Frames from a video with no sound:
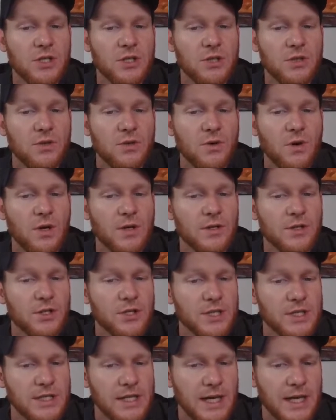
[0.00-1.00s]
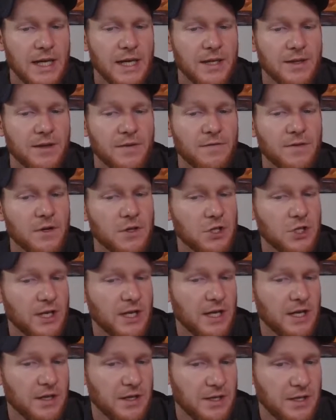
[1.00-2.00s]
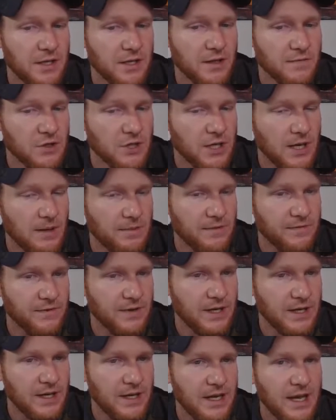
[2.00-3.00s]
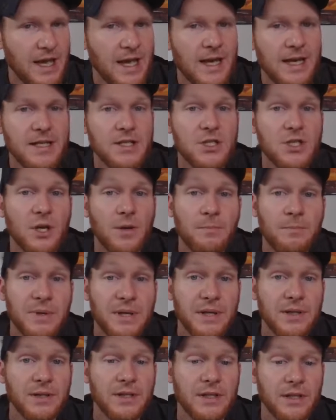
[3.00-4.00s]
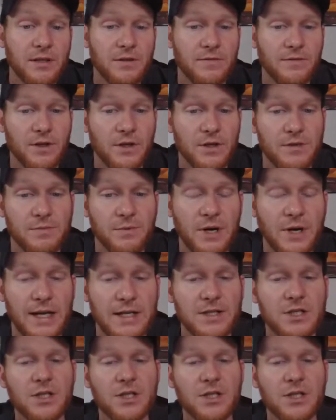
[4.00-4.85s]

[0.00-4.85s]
to understand the functionality of Shopify and start building your first brand.